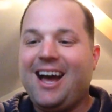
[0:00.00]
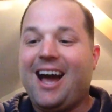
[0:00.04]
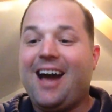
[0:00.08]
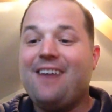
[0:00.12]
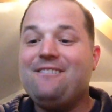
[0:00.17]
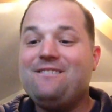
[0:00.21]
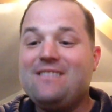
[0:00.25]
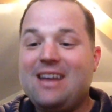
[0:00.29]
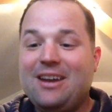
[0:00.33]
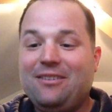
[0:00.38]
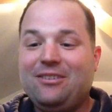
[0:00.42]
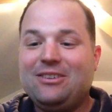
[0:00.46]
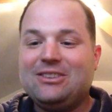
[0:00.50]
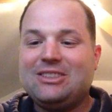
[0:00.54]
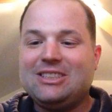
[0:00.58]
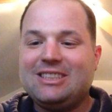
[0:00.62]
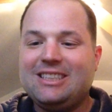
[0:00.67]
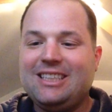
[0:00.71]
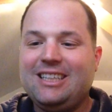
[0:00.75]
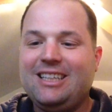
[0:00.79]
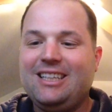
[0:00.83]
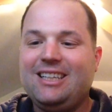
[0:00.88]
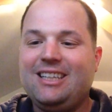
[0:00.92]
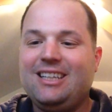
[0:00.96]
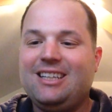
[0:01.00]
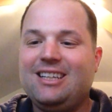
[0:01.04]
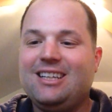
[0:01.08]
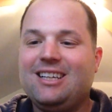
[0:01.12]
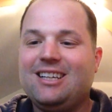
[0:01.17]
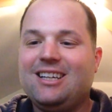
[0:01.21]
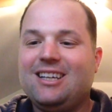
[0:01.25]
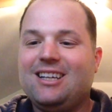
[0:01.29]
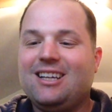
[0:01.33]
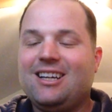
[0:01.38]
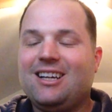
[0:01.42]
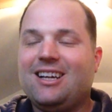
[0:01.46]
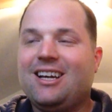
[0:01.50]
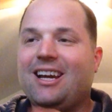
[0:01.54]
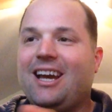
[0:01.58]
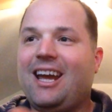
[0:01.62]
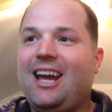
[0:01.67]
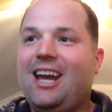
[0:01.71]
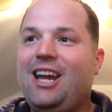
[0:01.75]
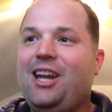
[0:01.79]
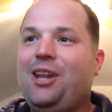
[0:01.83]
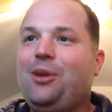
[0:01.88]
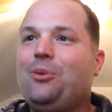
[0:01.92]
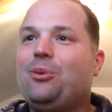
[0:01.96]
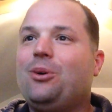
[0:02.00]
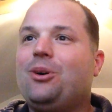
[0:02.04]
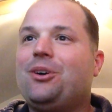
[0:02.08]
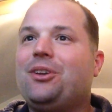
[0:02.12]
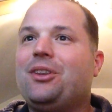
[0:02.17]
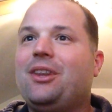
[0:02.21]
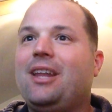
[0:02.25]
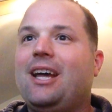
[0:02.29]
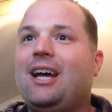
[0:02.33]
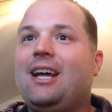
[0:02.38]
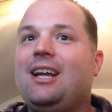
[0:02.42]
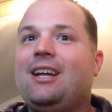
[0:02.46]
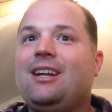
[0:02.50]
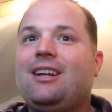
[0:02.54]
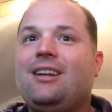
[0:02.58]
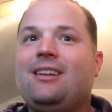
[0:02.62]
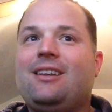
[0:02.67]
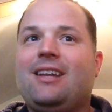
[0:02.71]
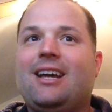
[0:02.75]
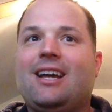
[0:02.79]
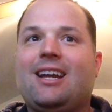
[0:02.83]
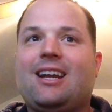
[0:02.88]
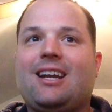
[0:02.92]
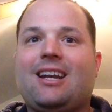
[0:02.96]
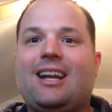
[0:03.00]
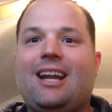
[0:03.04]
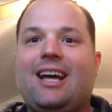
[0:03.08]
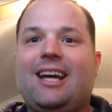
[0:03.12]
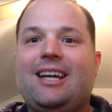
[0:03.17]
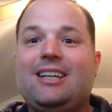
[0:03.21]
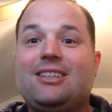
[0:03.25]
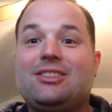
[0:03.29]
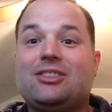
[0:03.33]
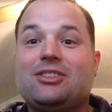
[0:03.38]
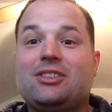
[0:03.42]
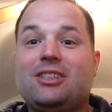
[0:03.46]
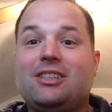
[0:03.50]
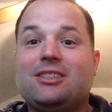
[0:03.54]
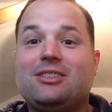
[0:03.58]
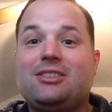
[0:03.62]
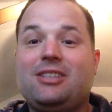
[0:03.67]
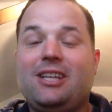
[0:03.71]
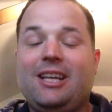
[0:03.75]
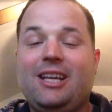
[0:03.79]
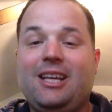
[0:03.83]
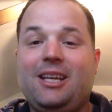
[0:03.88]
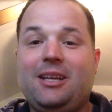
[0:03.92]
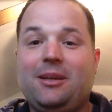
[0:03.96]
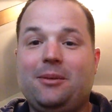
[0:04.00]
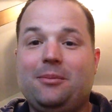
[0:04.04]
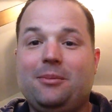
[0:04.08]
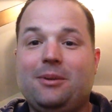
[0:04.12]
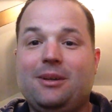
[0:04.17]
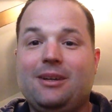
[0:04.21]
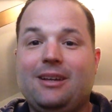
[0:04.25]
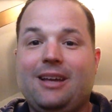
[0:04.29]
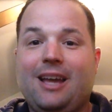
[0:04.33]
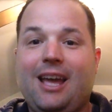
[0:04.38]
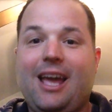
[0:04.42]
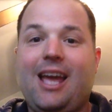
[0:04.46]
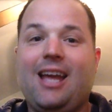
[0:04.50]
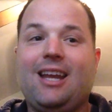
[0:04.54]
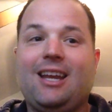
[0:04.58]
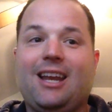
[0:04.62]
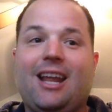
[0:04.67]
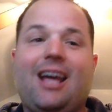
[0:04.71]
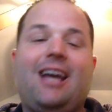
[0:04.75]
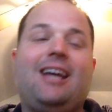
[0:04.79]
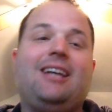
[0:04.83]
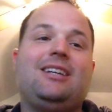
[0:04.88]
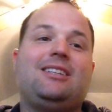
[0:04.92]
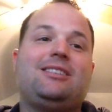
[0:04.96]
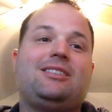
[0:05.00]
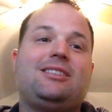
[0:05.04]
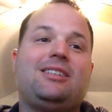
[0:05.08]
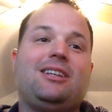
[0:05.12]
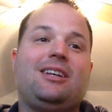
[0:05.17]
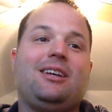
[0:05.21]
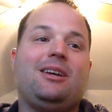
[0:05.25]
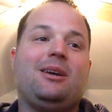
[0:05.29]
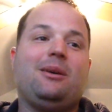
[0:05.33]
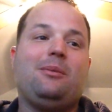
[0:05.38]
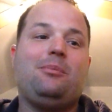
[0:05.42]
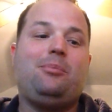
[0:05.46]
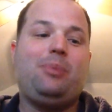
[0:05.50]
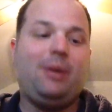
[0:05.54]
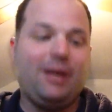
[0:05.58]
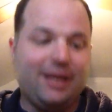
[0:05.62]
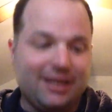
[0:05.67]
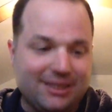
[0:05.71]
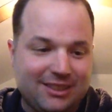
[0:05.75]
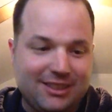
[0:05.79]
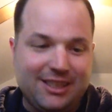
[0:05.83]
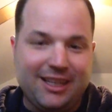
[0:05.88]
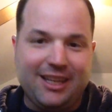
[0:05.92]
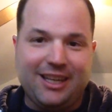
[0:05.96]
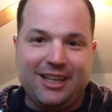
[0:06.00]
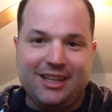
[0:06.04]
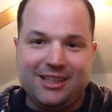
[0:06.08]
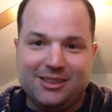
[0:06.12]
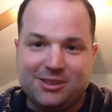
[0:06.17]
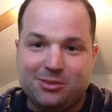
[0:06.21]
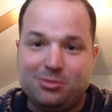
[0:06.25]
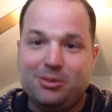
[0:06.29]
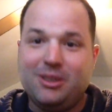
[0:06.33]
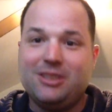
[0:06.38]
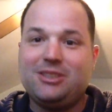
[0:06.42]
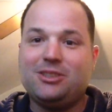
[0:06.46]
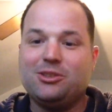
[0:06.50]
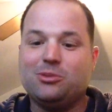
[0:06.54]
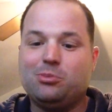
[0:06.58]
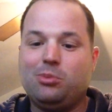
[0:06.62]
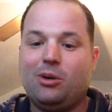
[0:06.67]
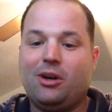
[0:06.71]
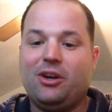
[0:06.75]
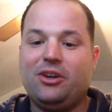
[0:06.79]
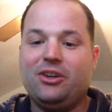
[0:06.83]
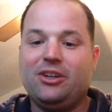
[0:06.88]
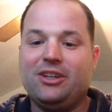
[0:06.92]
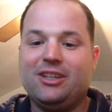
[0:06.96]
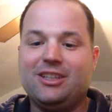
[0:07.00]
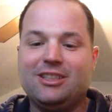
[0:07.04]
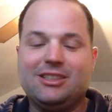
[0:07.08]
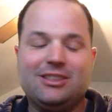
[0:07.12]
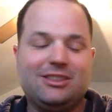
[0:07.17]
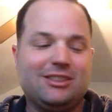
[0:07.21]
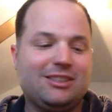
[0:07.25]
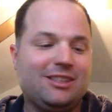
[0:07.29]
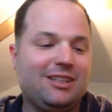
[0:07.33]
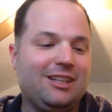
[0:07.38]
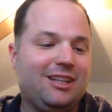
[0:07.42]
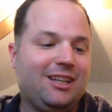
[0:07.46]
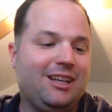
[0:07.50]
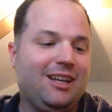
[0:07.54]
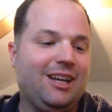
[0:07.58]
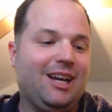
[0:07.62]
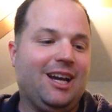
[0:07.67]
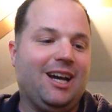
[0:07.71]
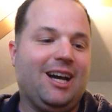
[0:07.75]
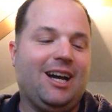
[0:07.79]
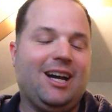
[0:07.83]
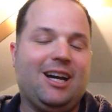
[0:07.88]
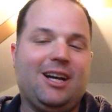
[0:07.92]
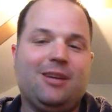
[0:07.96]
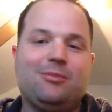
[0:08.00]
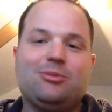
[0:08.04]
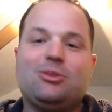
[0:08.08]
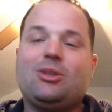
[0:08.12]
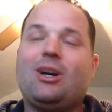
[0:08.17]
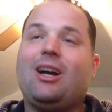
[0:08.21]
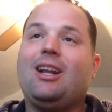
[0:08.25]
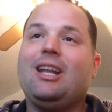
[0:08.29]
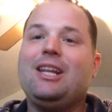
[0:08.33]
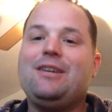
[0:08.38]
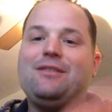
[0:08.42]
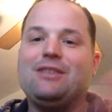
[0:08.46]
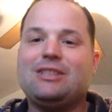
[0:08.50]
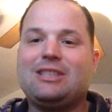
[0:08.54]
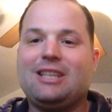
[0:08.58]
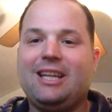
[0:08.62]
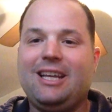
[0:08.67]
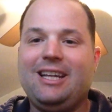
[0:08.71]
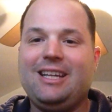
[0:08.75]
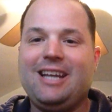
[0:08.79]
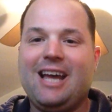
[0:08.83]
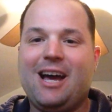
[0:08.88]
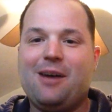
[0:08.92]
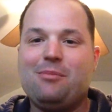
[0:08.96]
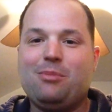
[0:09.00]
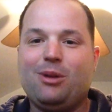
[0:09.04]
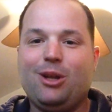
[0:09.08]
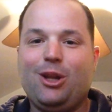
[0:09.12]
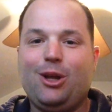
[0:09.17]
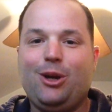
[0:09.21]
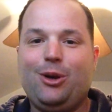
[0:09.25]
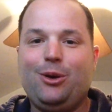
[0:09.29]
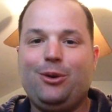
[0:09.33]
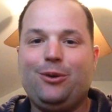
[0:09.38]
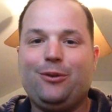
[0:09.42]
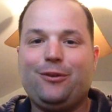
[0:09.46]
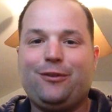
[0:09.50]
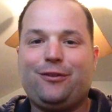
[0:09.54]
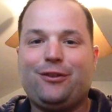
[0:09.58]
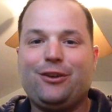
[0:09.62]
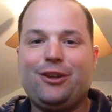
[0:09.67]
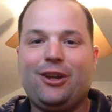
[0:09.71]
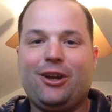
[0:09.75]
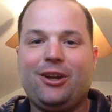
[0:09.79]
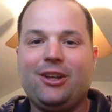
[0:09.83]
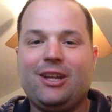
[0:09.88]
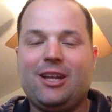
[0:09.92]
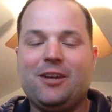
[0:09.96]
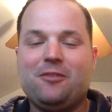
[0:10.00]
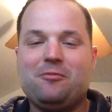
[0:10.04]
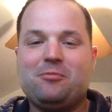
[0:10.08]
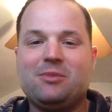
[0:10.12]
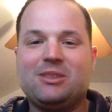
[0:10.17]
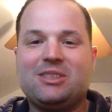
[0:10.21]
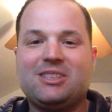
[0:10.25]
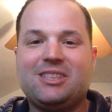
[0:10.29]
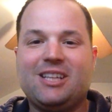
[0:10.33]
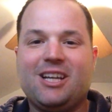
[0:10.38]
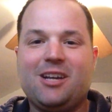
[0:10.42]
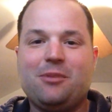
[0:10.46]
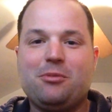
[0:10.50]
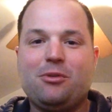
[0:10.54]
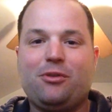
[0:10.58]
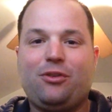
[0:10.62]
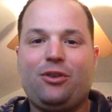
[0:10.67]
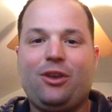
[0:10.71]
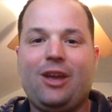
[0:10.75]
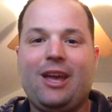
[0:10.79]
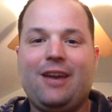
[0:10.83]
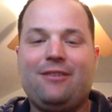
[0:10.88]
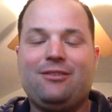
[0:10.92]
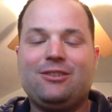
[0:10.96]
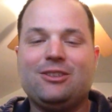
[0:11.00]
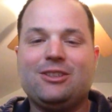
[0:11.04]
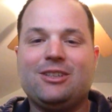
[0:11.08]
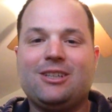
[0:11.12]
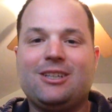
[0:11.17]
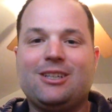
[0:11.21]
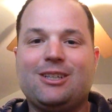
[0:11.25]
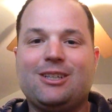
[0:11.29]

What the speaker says: I've never seen anyone that likes their team and likes PSA as much as Bart does. So I'll leave his link down below for y'all to give him a sub if you haven't